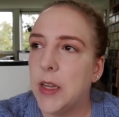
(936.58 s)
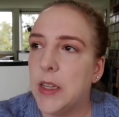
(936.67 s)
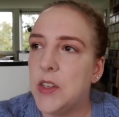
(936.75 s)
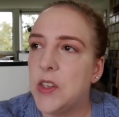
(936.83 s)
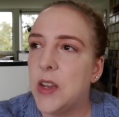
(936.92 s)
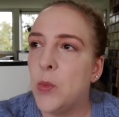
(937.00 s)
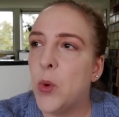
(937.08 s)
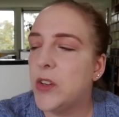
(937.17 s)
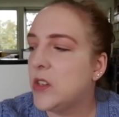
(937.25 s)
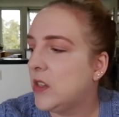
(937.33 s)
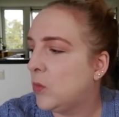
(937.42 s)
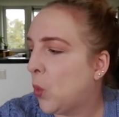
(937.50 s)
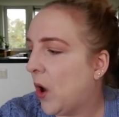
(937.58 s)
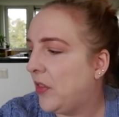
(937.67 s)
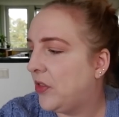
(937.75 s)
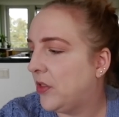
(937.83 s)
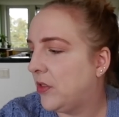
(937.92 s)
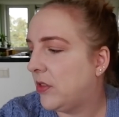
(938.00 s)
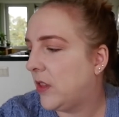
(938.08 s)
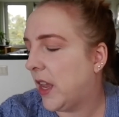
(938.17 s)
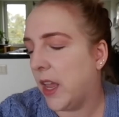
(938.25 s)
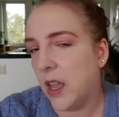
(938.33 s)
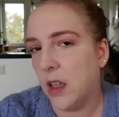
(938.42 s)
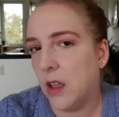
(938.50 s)
It's it wasn't one
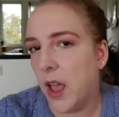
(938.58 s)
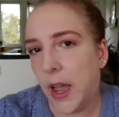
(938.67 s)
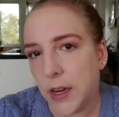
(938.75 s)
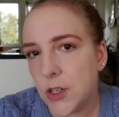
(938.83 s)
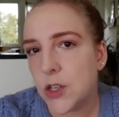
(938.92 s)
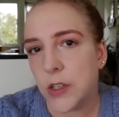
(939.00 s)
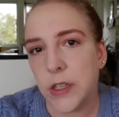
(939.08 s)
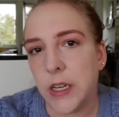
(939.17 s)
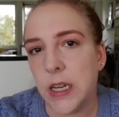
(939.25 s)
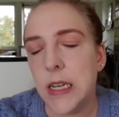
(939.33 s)
thing actually.